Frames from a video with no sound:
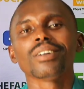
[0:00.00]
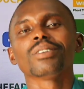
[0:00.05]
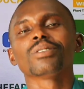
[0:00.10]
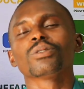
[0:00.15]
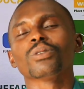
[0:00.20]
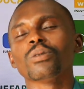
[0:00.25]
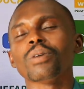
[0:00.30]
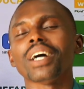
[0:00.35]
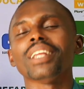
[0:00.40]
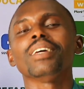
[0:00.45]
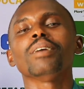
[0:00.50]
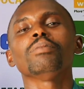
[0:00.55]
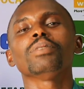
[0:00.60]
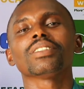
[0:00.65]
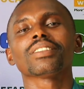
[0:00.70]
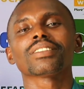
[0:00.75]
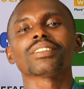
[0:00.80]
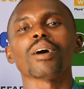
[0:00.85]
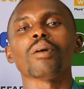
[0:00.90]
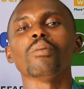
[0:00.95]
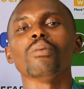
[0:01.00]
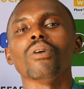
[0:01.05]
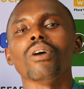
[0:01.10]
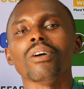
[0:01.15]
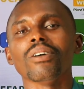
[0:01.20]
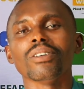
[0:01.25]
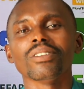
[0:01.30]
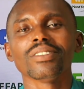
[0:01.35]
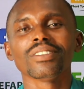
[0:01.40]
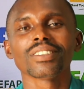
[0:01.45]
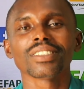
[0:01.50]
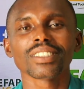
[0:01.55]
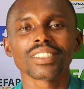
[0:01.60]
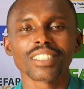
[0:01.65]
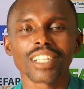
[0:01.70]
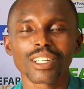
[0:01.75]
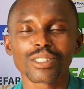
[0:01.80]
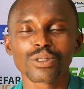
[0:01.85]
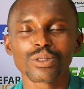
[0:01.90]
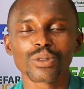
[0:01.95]
So my name is Samuel.
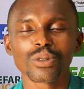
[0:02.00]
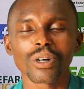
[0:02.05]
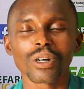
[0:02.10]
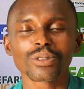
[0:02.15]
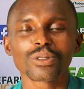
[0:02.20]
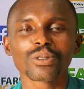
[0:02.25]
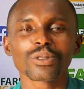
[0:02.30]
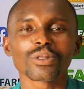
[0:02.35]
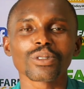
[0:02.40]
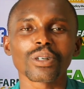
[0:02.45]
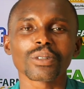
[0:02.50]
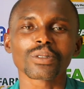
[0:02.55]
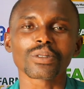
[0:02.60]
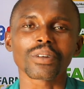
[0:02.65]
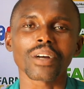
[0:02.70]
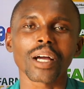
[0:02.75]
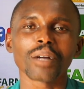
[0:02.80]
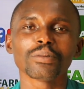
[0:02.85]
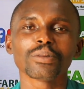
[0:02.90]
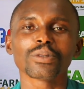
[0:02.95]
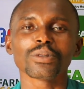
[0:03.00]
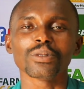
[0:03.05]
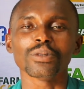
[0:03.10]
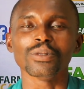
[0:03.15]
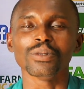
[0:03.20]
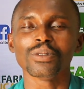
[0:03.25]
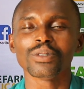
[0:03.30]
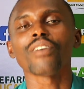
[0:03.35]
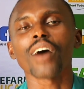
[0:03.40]
Just do well to subscribe to